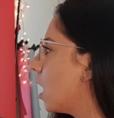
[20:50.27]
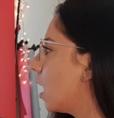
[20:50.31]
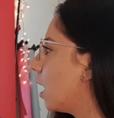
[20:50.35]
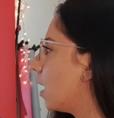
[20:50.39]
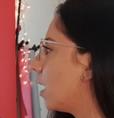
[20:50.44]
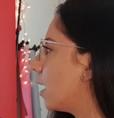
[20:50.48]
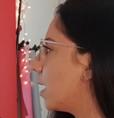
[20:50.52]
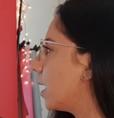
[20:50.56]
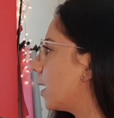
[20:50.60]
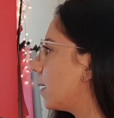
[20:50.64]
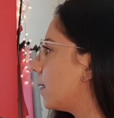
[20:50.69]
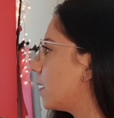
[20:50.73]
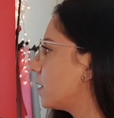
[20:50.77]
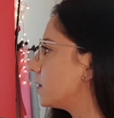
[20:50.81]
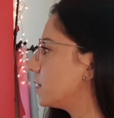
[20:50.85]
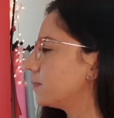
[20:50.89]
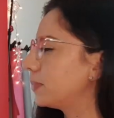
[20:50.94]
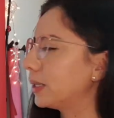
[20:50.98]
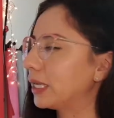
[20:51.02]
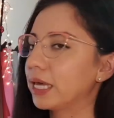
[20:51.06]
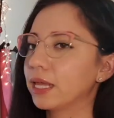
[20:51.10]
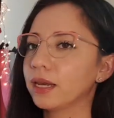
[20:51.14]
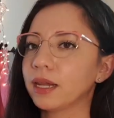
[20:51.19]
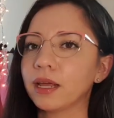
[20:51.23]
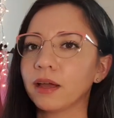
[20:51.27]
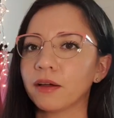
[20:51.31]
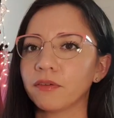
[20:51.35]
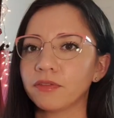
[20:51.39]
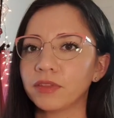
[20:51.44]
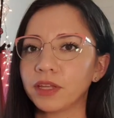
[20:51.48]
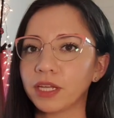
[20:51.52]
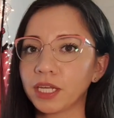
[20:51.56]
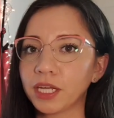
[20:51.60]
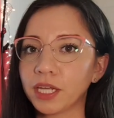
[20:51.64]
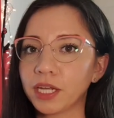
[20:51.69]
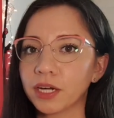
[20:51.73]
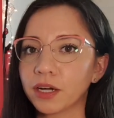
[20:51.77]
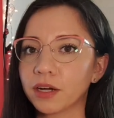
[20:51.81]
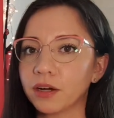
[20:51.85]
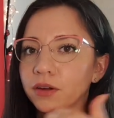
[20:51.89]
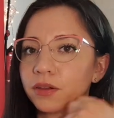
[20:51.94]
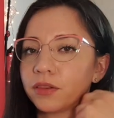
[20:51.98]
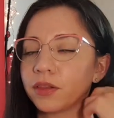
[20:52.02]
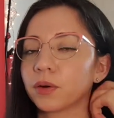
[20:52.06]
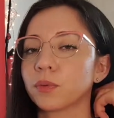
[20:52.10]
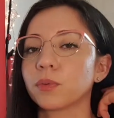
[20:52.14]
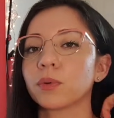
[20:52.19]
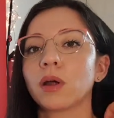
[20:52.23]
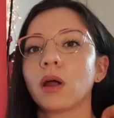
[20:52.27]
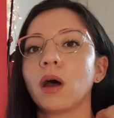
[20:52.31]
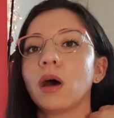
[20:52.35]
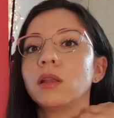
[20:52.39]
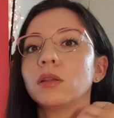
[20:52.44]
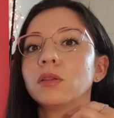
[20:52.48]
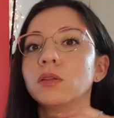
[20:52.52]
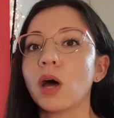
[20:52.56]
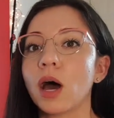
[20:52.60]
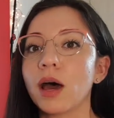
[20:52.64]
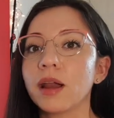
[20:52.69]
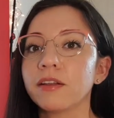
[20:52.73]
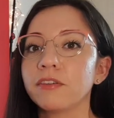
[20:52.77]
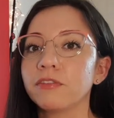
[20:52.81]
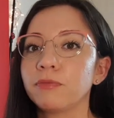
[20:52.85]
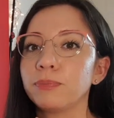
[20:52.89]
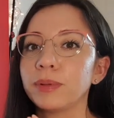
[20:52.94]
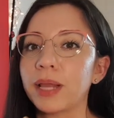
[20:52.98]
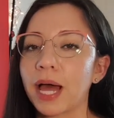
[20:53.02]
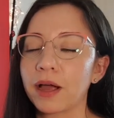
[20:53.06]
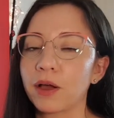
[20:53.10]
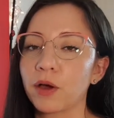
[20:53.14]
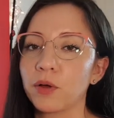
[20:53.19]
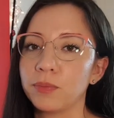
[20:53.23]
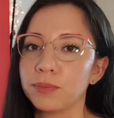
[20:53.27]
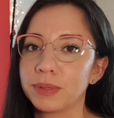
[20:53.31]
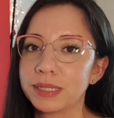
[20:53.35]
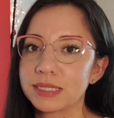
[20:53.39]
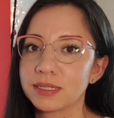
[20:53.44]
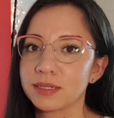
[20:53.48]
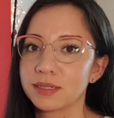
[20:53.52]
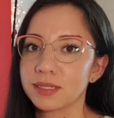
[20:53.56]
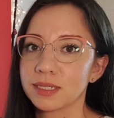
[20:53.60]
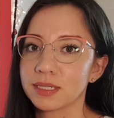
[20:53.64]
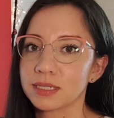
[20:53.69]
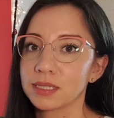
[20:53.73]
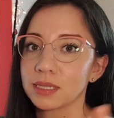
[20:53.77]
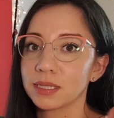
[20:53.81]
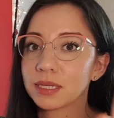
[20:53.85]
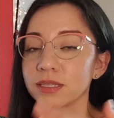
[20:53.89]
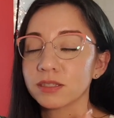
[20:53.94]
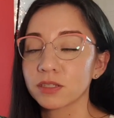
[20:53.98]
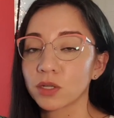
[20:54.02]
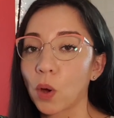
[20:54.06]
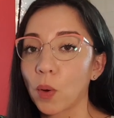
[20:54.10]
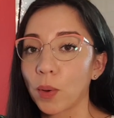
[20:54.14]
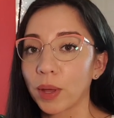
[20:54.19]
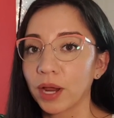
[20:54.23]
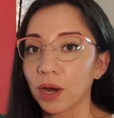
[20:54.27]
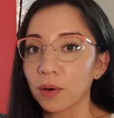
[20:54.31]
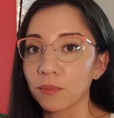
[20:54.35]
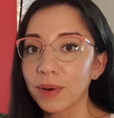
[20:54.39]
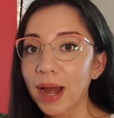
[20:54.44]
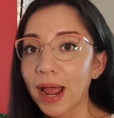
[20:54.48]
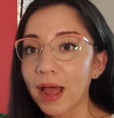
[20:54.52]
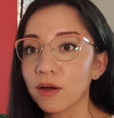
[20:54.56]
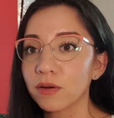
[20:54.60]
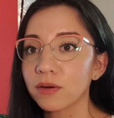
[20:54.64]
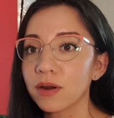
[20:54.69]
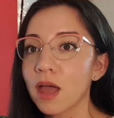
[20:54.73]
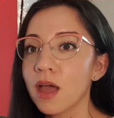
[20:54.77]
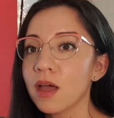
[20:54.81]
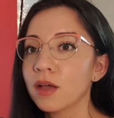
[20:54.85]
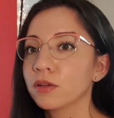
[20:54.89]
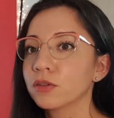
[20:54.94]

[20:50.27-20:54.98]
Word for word: Uh, at the beginning of the year, there were a lot of Black-owned businesses lists going around,